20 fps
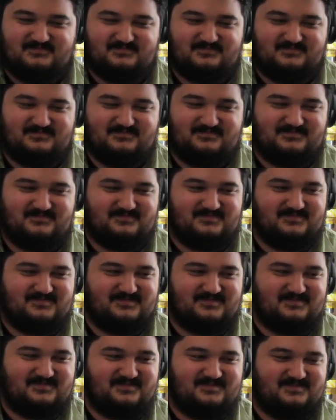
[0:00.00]

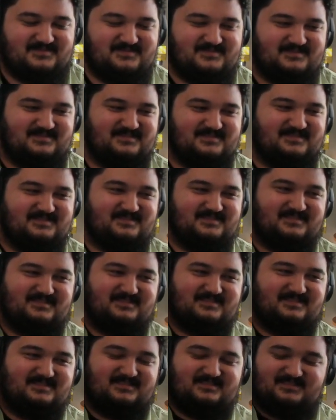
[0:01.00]

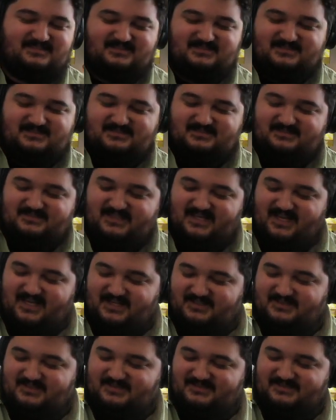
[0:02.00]

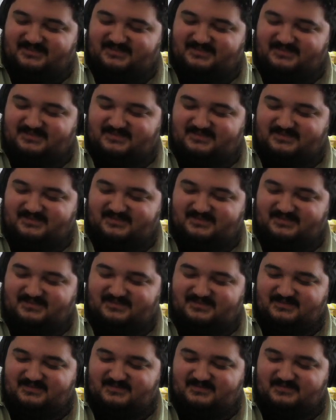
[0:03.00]

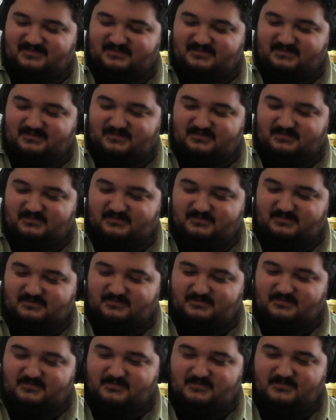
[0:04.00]

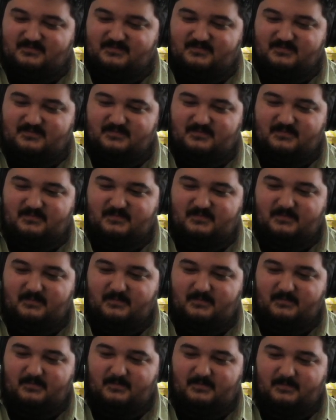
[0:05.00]

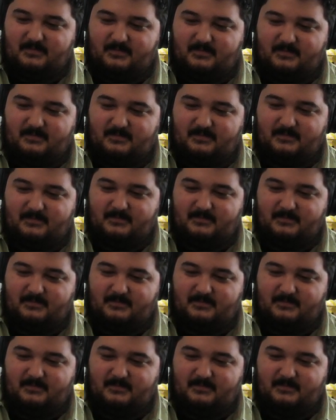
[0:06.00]
No words are spoken by the person on screen.